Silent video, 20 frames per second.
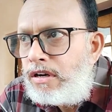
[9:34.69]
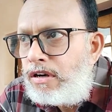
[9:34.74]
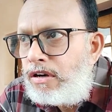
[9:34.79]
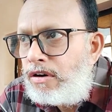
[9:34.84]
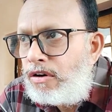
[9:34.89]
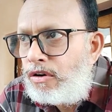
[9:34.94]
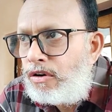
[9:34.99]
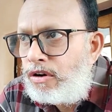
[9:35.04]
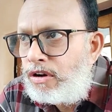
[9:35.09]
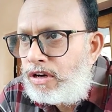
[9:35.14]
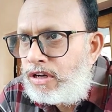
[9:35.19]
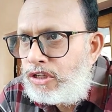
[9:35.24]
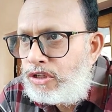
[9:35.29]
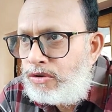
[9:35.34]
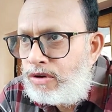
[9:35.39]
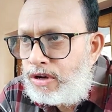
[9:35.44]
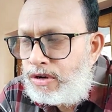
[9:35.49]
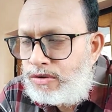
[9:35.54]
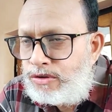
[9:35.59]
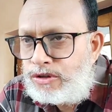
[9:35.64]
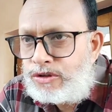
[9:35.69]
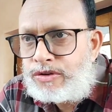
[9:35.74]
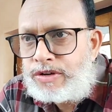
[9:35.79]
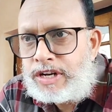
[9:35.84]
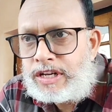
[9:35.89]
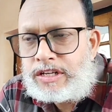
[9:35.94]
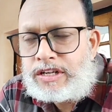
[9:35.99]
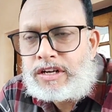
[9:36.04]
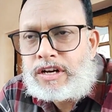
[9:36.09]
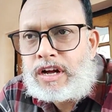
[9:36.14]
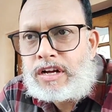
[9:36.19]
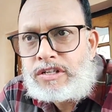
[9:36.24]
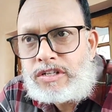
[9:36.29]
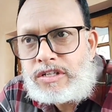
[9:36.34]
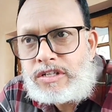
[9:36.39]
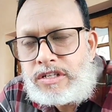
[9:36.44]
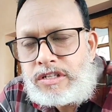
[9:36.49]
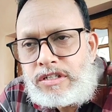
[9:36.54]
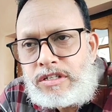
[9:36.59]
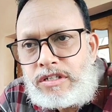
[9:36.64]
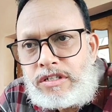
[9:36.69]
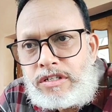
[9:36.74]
or you are going to write an article,